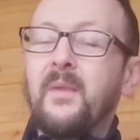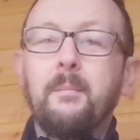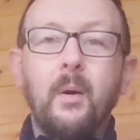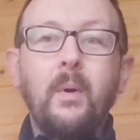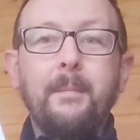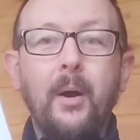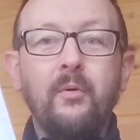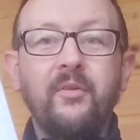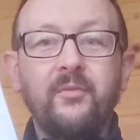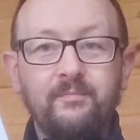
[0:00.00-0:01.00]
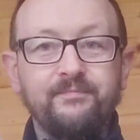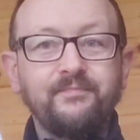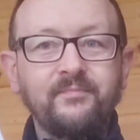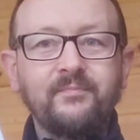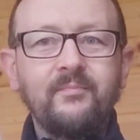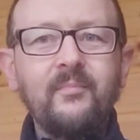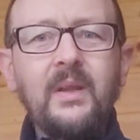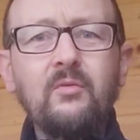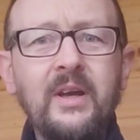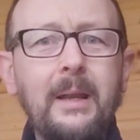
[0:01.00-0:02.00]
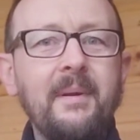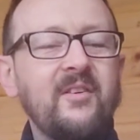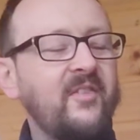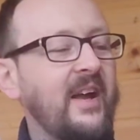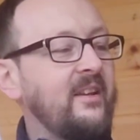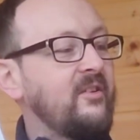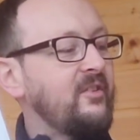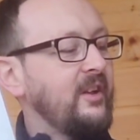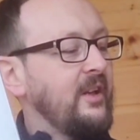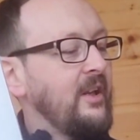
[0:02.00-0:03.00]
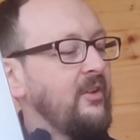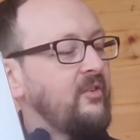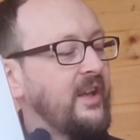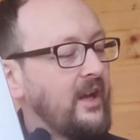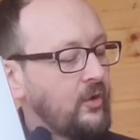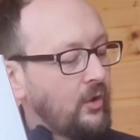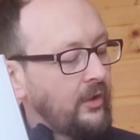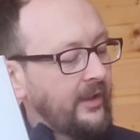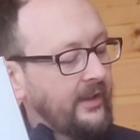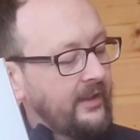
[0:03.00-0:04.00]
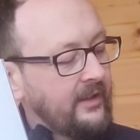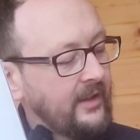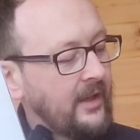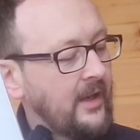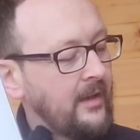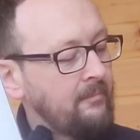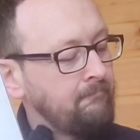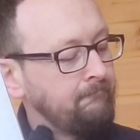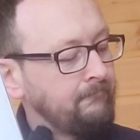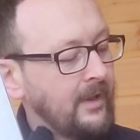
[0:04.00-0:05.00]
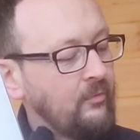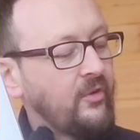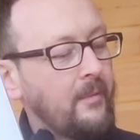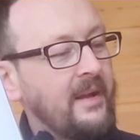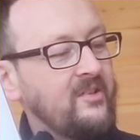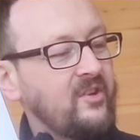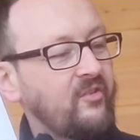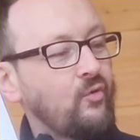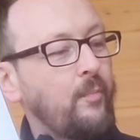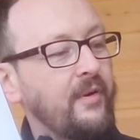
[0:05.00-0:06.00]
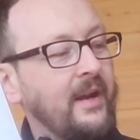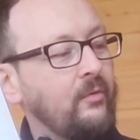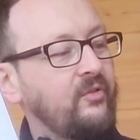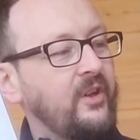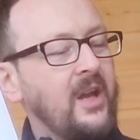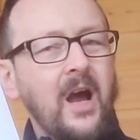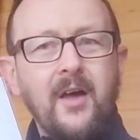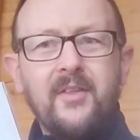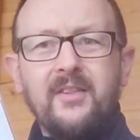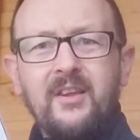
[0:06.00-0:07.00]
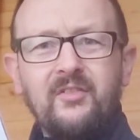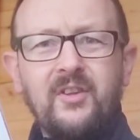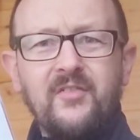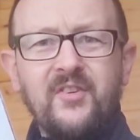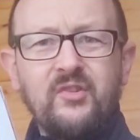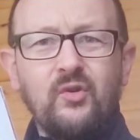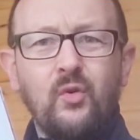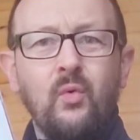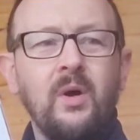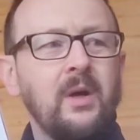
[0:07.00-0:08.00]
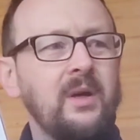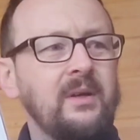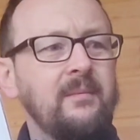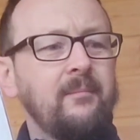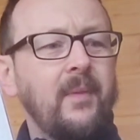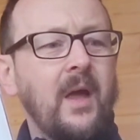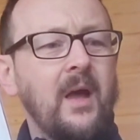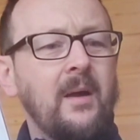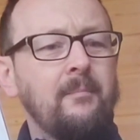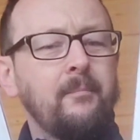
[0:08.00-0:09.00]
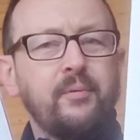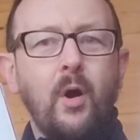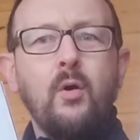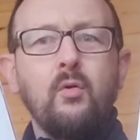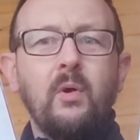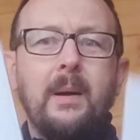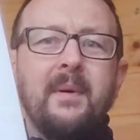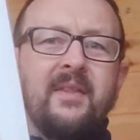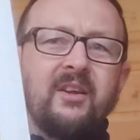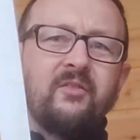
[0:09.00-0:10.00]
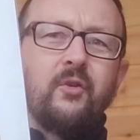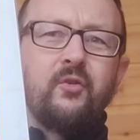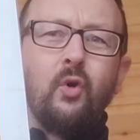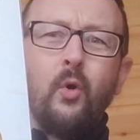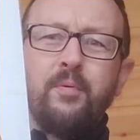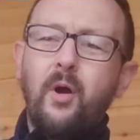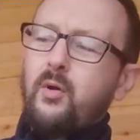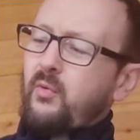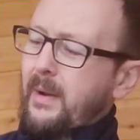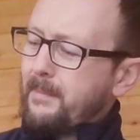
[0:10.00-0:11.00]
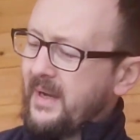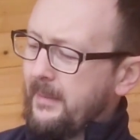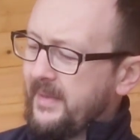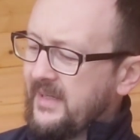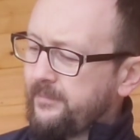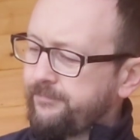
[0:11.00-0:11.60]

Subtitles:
But we're both really big fans. So yeah, I got like, it was at the Manchester Opera House. I think that's the official programme, and that's the tour programme maybe.